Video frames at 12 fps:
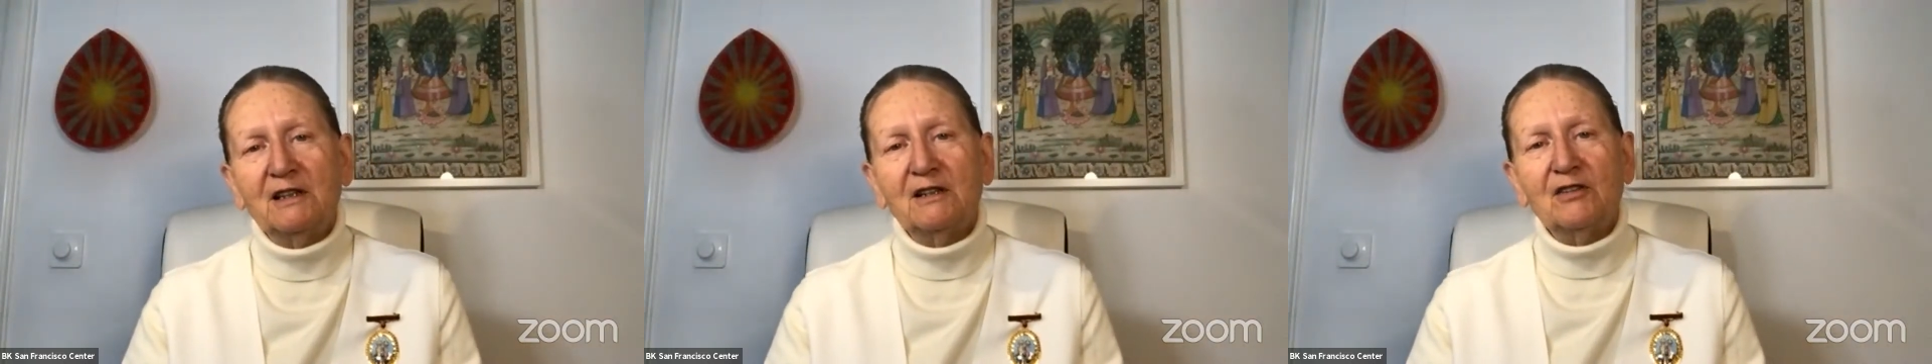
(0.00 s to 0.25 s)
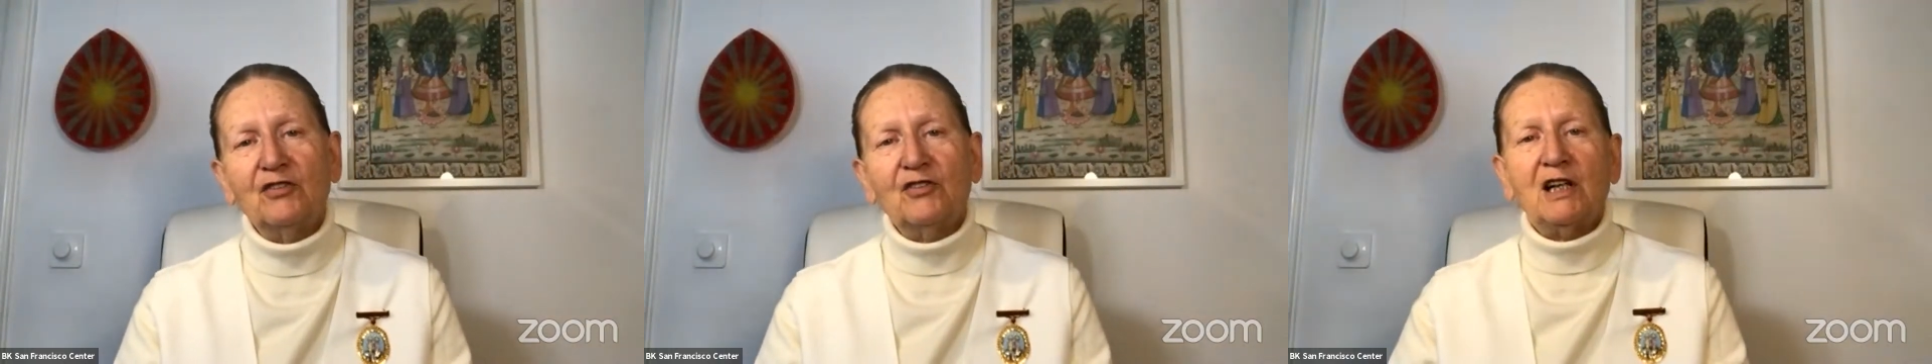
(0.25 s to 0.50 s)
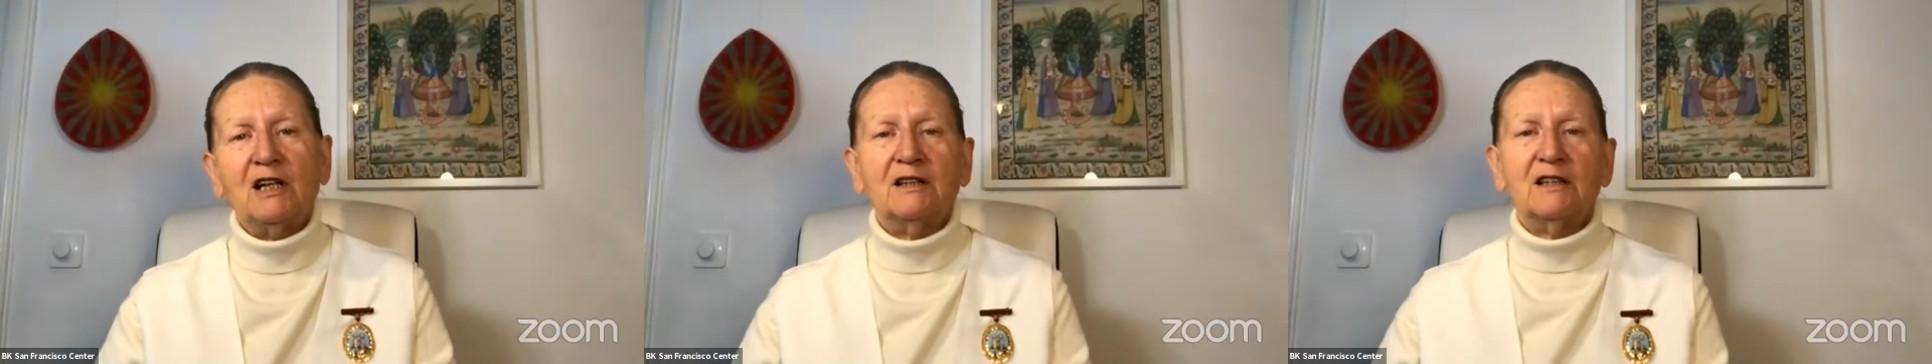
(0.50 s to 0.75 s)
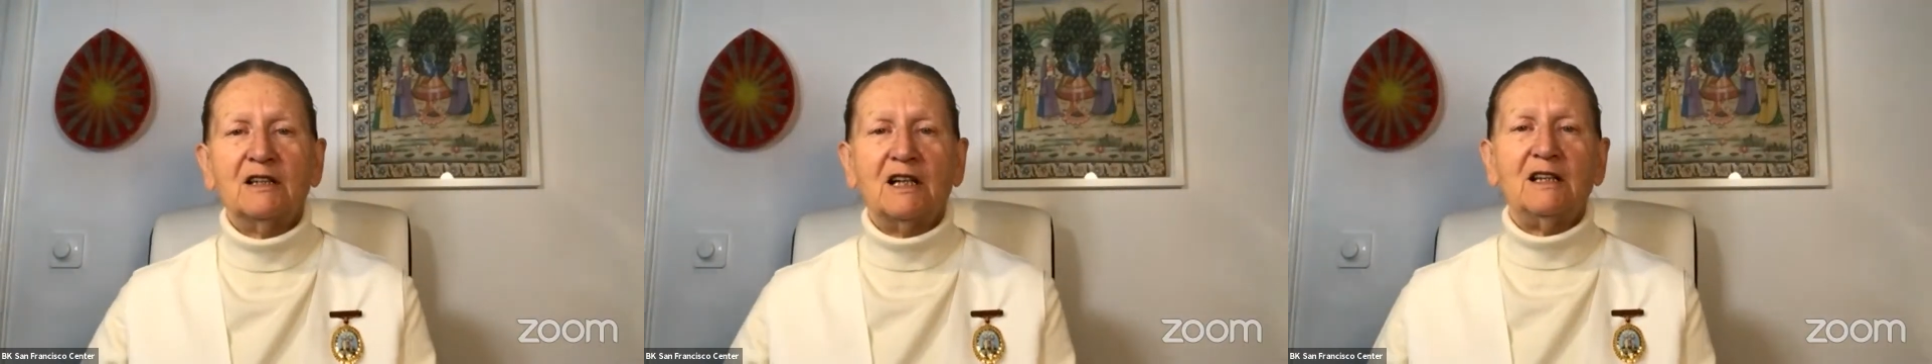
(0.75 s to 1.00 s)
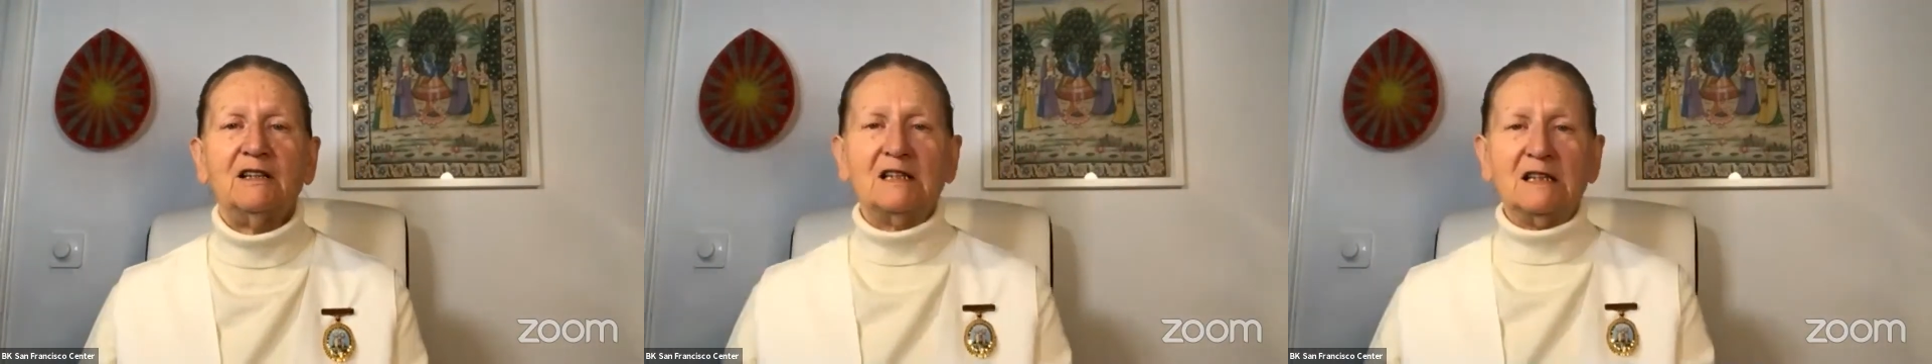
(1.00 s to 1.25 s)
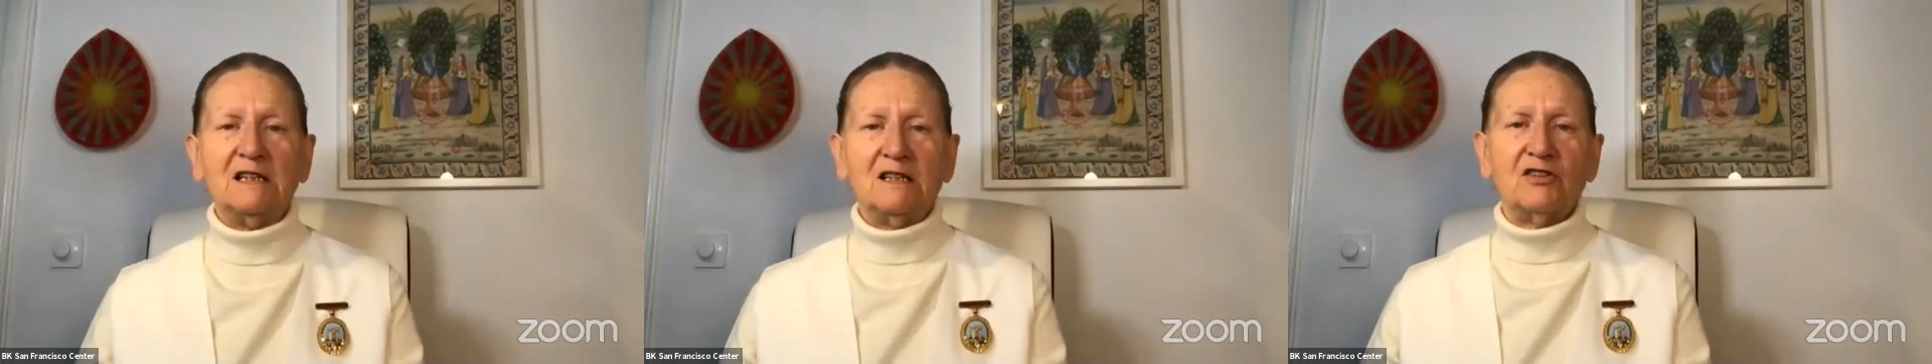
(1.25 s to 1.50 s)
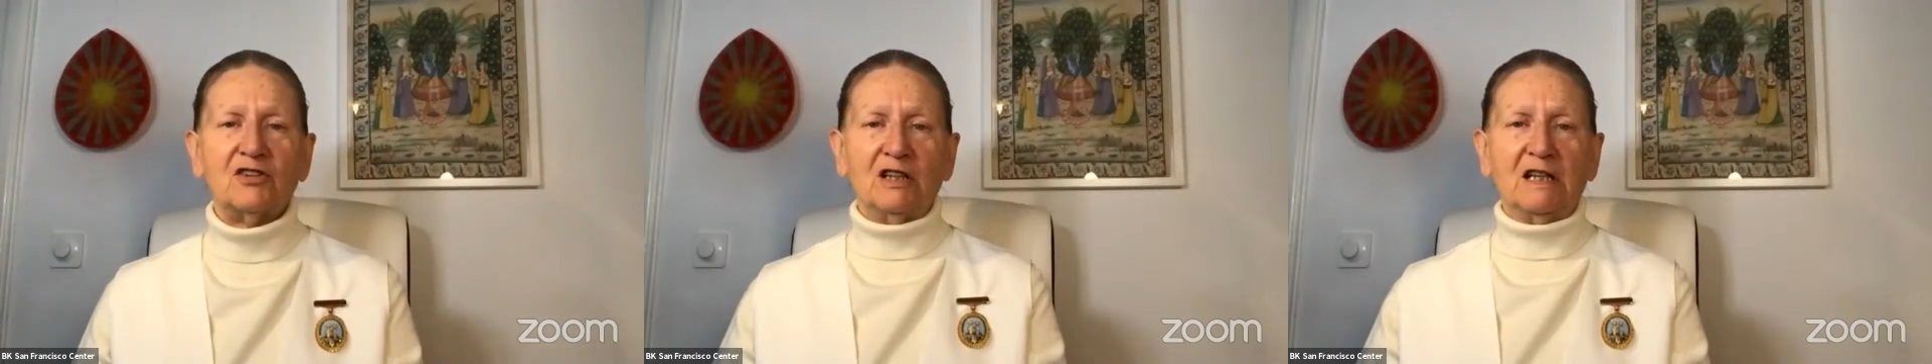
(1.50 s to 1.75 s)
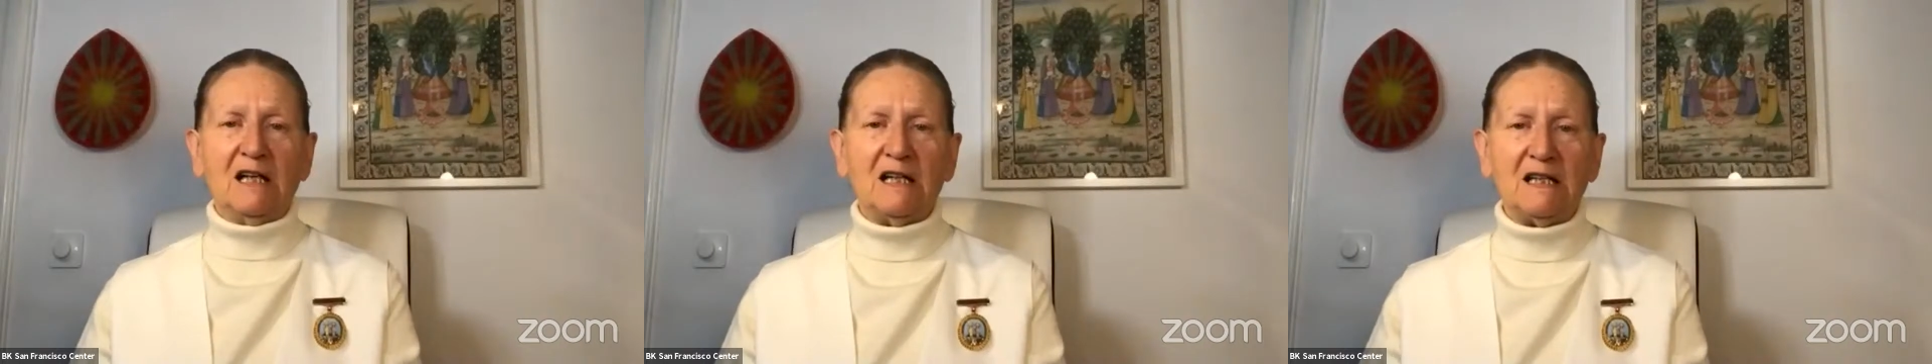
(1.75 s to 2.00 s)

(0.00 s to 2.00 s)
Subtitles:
is that that is an